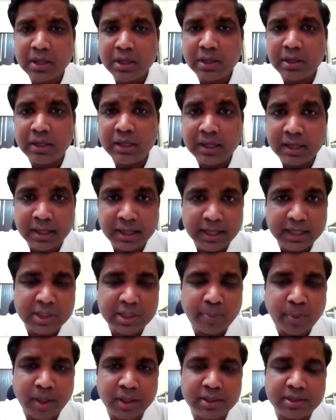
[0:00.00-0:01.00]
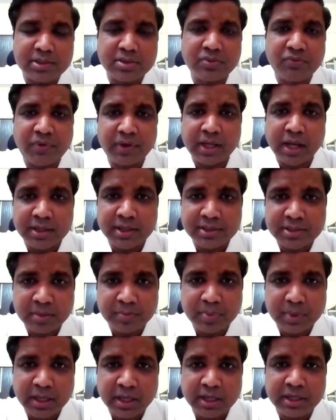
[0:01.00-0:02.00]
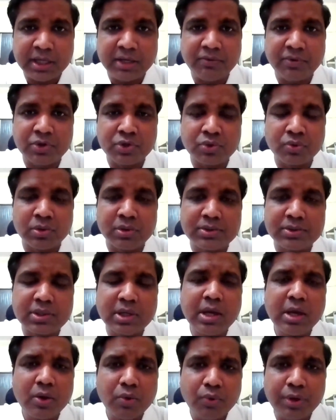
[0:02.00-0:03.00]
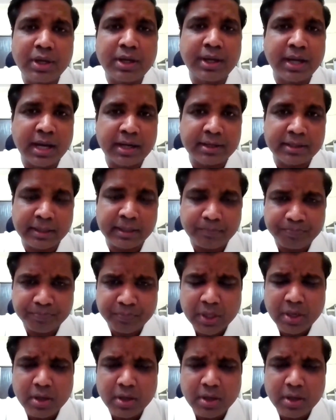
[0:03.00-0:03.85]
legal experts, financing individuals, we connect them.